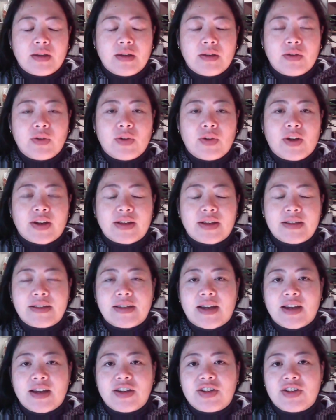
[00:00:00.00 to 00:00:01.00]
all I can
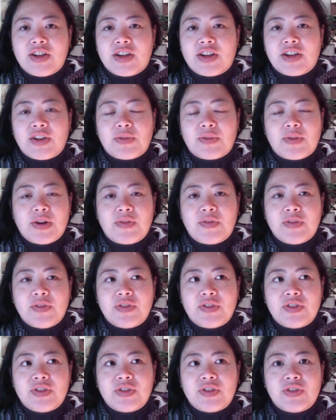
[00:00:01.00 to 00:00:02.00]
say is check your
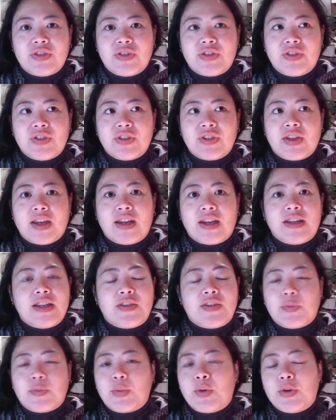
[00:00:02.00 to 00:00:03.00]
references, get a
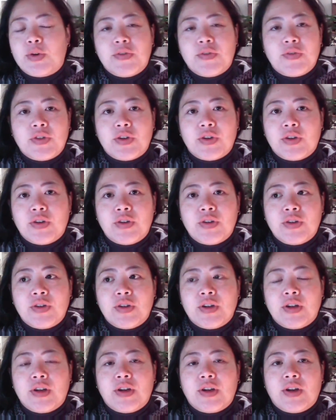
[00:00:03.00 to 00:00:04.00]
different point of view,
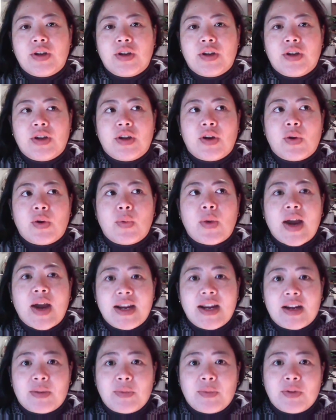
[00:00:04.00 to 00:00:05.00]
weigh
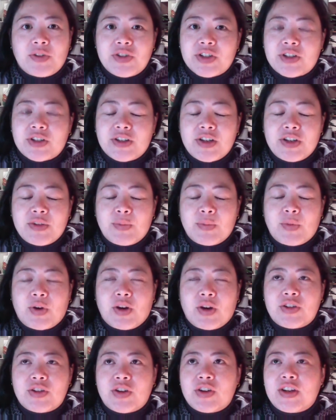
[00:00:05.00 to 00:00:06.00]
it up logically in your
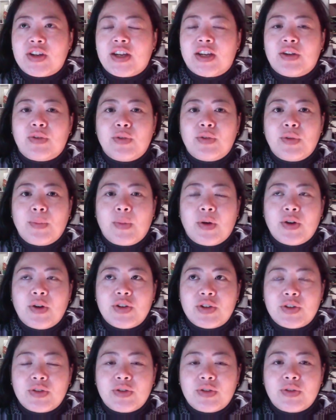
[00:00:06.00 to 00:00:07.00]
mind. Don't get all
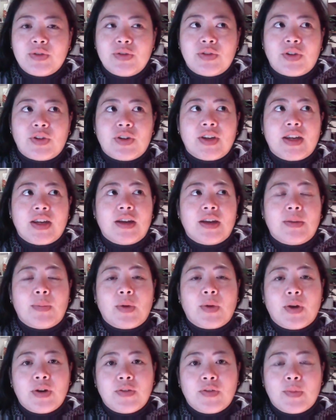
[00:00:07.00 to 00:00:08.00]
emotional, don't get
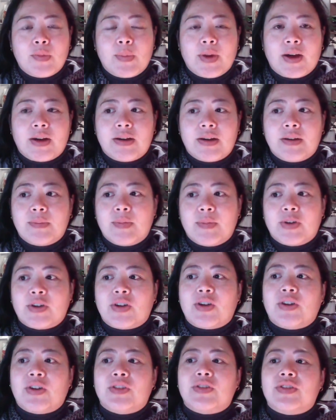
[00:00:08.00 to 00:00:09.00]
emotive about it,
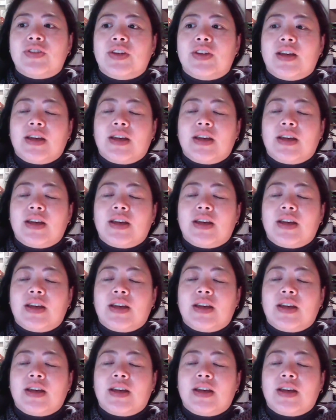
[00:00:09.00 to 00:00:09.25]
because